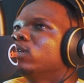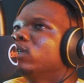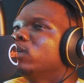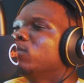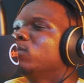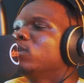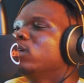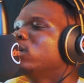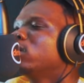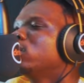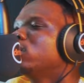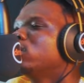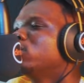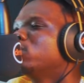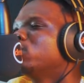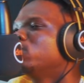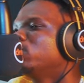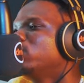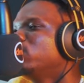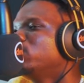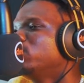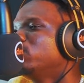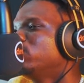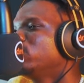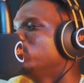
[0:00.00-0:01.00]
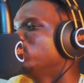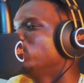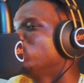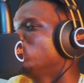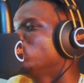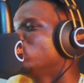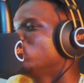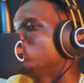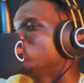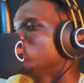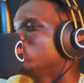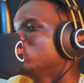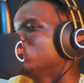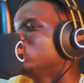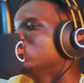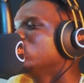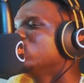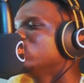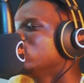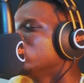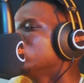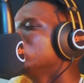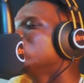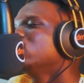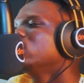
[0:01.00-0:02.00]
some girl maybe. Yeah.
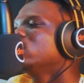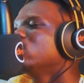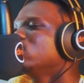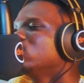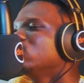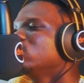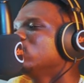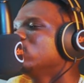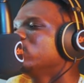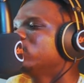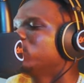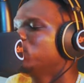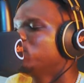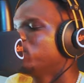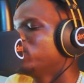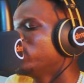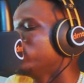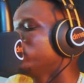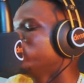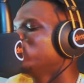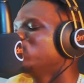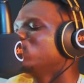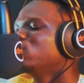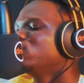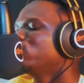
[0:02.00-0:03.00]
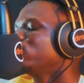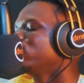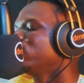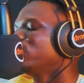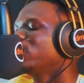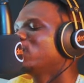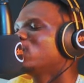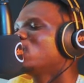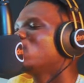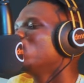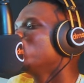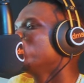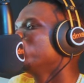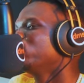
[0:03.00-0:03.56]
Just it uh, depends though if it's like an R